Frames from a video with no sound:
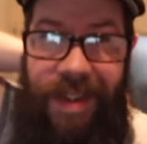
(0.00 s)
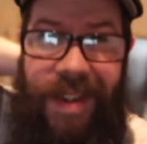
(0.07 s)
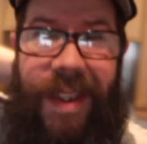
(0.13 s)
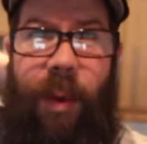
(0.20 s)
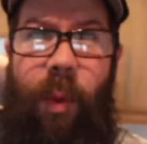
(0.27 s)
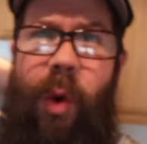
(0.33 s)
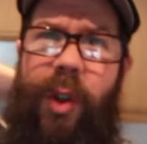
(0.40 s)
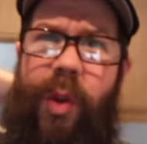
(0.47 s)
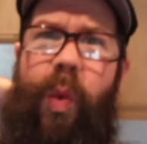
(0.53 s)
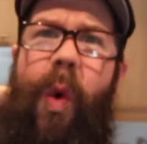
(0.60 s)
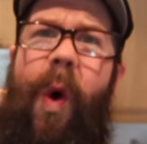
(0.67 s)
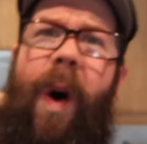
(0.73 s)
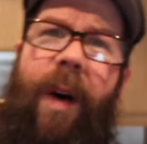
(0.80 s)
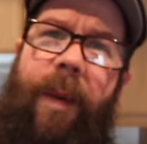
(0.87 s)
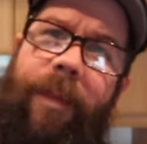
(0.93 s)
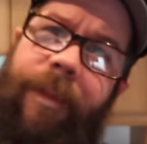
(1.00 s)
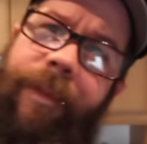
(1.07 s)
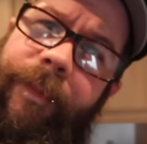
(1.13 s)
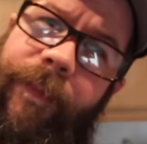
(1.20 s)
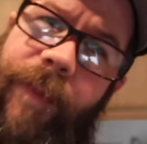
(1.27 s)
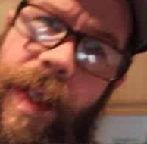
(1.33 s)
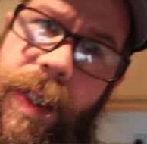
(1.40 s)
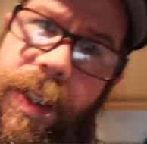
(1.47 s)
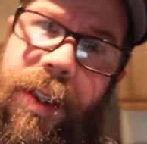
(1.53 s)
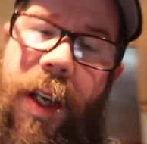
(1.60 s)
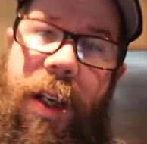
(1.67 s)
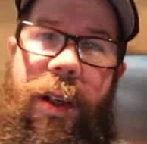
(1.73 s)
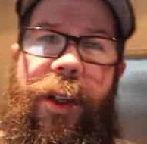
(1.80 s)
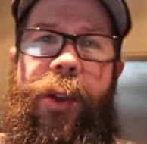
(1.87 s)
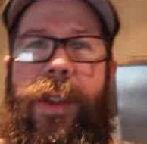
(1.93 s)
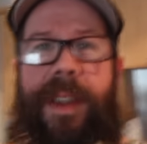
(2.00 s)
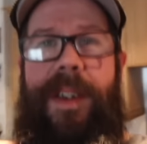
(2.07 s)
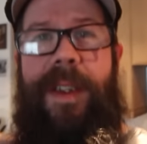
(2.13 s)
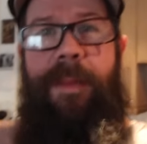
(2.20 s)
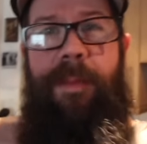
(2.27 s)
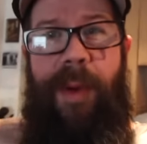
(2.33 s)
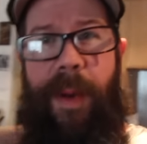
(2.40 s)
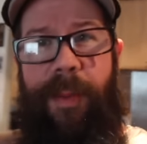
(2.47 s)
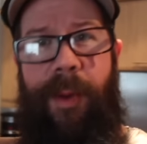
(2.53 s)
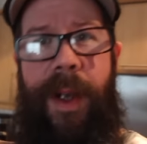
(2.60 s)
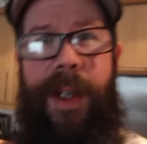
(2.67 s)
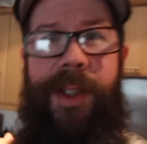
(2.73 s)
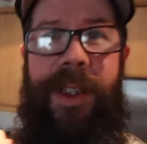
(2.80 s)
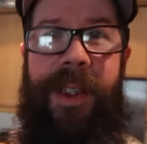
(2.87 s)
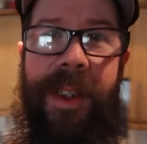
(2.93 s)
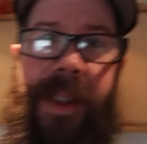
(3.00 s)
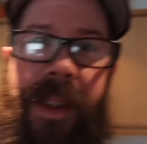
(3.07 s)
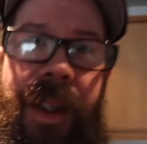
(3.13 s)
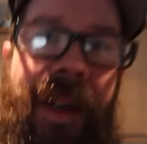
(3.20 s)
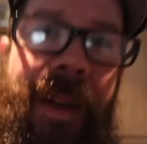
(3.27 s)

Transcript: seeing what's what. So Lucy's in preparation.